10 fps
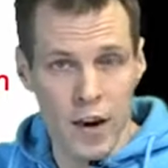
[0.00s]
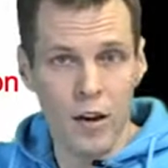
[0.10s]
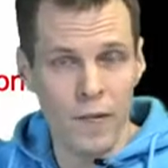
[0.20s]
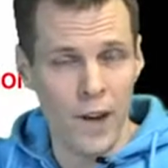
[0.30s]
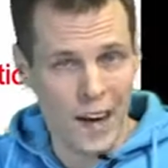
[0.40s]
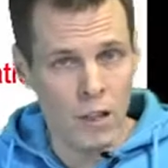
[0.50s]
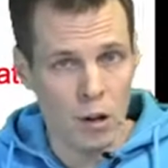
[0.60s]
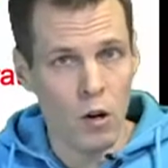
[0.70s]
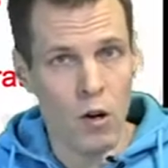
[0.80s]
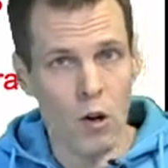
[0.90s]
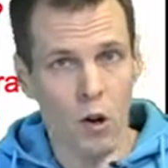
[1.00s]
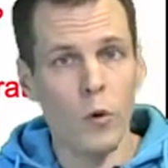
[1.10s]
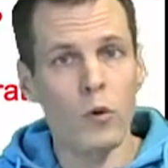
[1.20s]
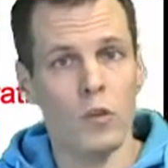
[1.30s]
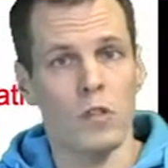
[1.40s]
factor
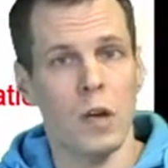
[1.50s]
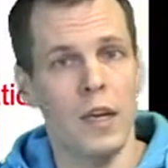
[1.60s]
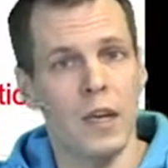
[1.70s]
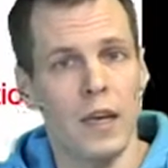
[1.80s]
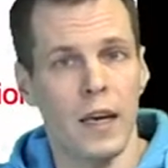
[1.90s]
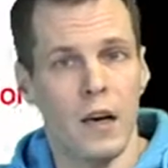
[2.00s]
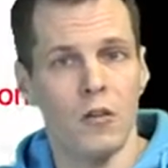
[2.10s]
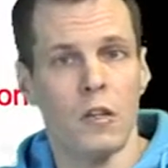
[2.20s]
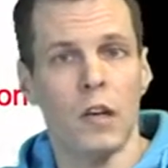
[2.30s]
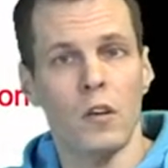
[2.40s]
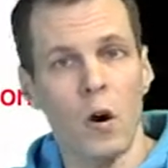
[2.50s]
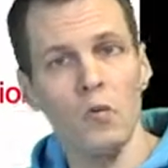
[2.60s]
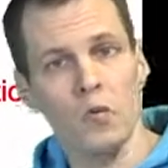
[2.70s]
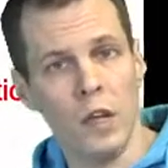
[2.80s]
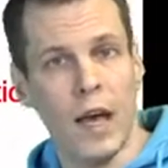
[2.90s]
loads on some indicators that
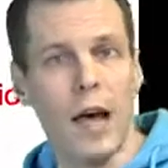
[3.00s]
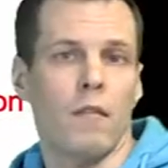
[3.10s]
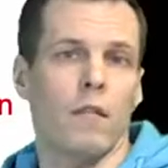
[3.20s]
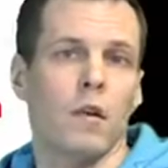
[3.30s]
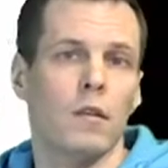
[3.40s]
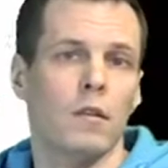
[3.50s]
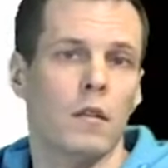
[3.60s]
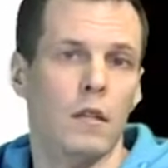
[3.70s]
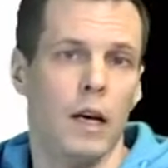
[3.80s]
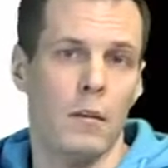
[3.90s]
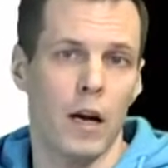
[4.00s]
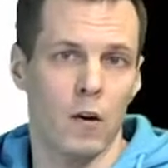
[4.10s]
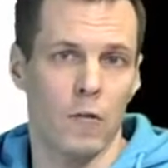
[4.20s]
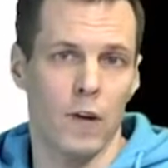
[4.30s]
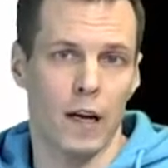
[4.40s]
don't have a
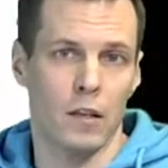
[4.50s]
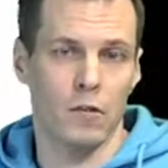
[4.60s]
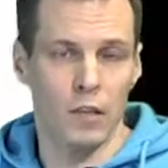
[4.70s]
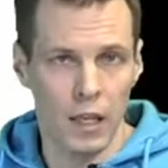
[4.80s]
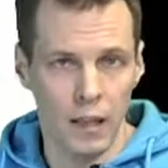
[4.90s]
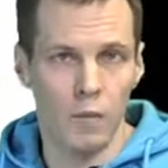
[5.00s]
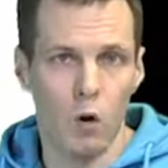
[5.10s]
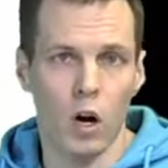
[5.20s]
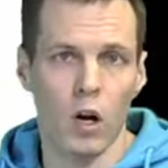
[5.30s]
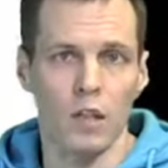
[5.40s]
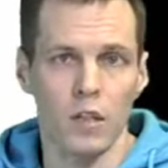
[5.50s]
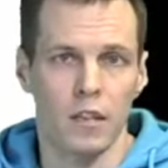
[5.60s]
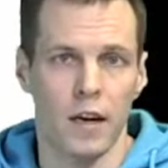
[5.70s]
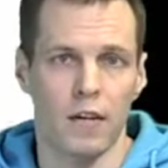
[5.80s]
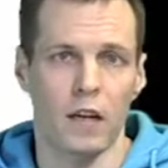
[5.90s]
minor factor, then that model is
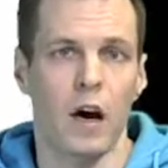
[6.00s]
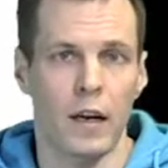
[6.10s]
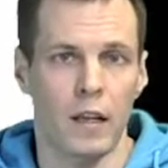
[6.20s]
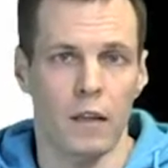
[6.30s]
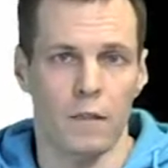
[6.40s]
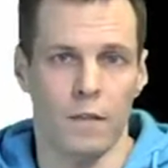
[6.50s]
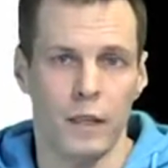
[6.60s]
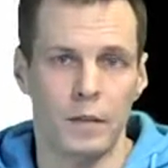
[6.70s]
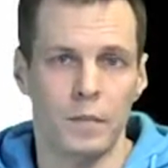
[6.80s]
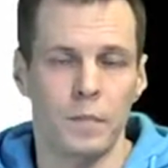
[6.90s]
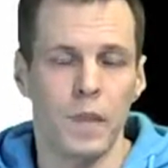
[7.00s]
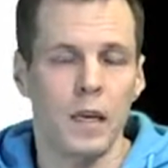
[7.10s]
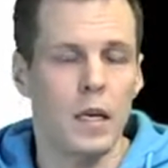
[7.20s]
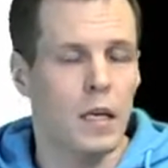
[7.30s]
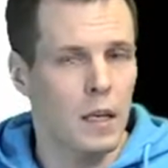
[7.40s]
generally identified.
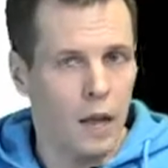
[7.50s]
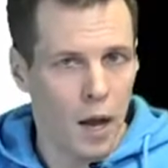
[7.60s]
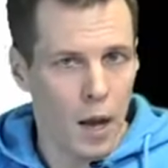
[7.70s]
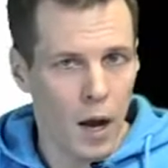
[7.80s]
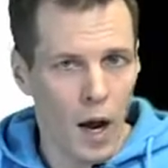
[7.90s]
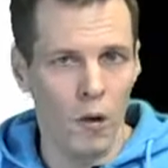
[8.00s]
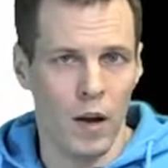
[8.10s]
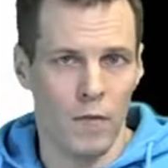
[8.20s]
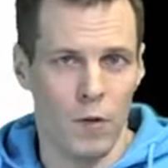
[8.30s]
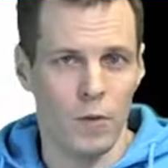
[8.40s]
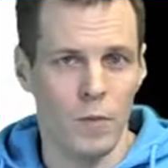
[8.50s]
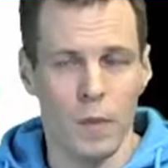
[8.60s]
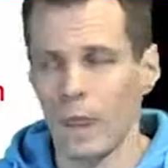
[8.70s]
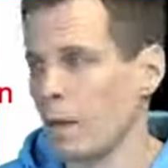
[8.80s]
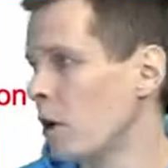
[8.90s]
However,
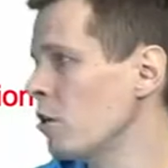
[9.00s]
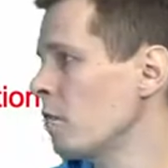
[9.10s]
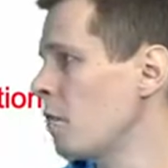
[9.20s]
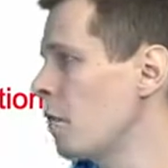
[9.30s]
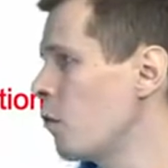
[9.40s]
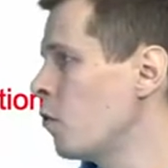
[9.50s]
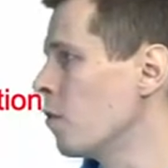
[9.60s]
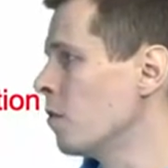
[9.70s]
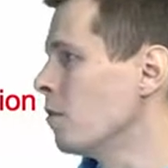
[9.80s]
when you have a full